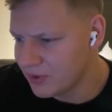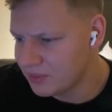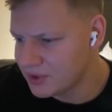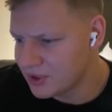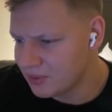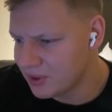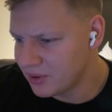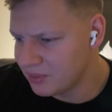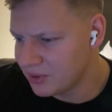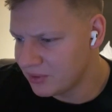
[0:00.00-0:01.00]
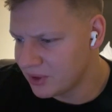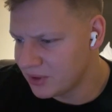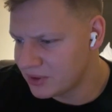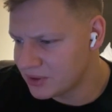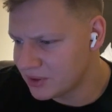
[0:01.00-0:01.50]
Thumbs up, help the
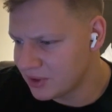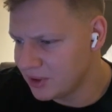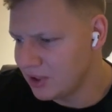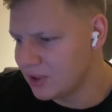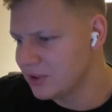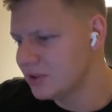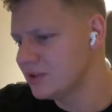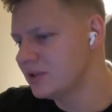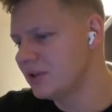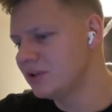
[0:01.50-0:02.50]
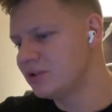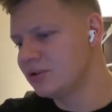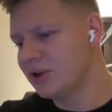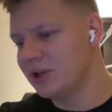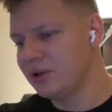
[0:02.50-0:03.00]
creators. Lachlan has done
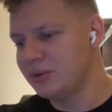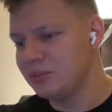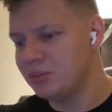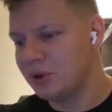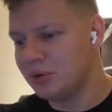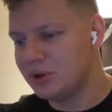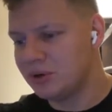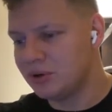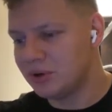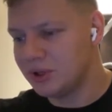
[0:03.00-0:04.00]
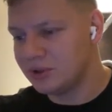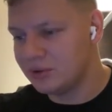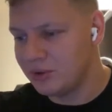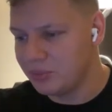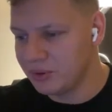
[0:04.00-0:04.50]
training with Bowen according to
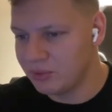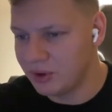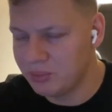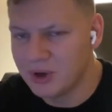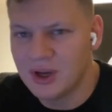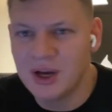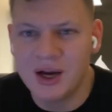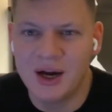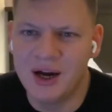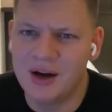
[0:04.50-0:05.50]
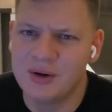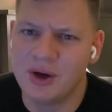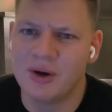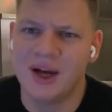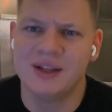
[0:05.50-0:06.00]
Grip and Rip. I oh, don't
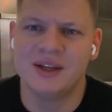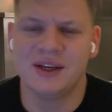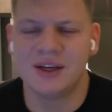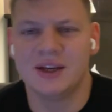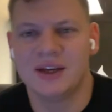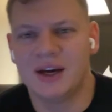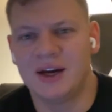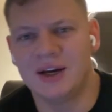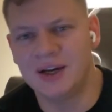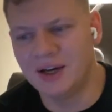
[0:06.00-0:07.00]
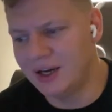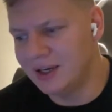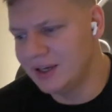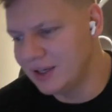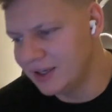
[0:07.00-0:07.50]
know. I think.
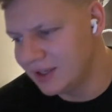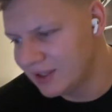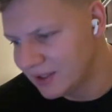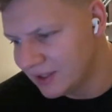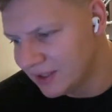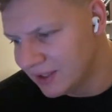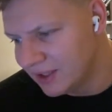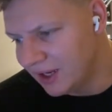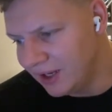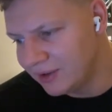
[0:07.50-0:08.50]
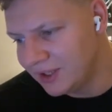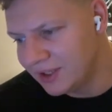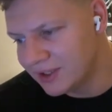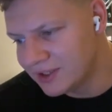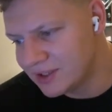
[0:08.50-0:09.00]
Uh, I don't
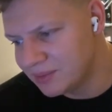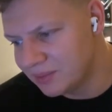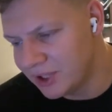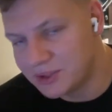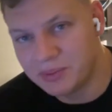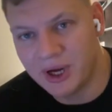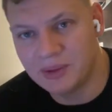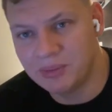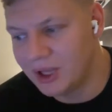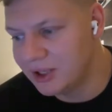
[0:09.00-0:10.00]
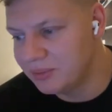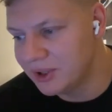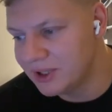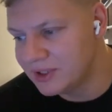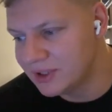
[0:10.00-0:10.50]
think there's much bad blood,
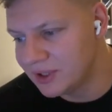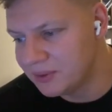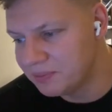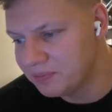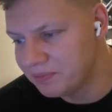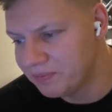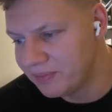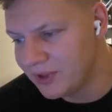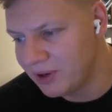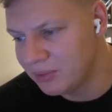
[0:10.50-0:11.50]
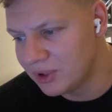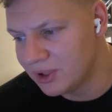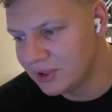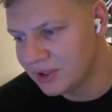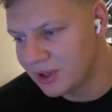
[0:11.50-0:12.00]
but um, they
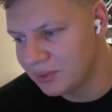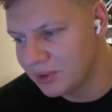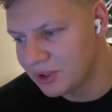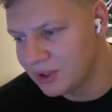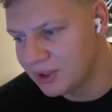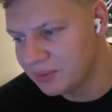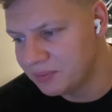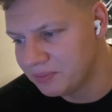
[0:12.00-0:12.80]
will. They will. Uh,